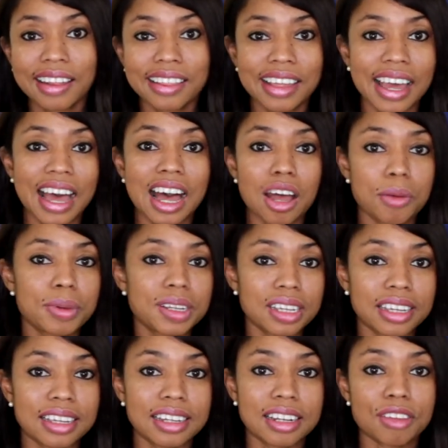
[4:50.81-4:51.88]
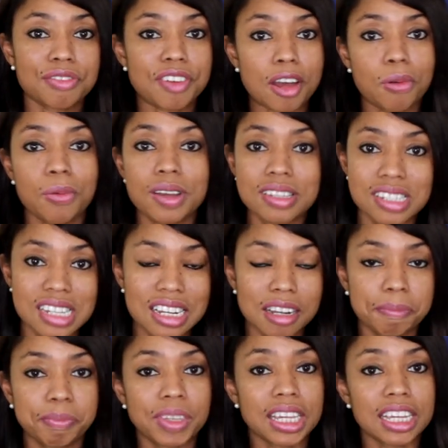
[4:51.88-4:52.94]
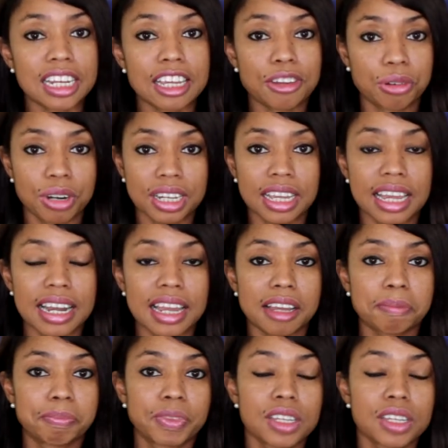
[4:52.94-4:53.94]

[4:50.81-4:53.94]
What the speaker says: that I would eat if I wasn't eating organic.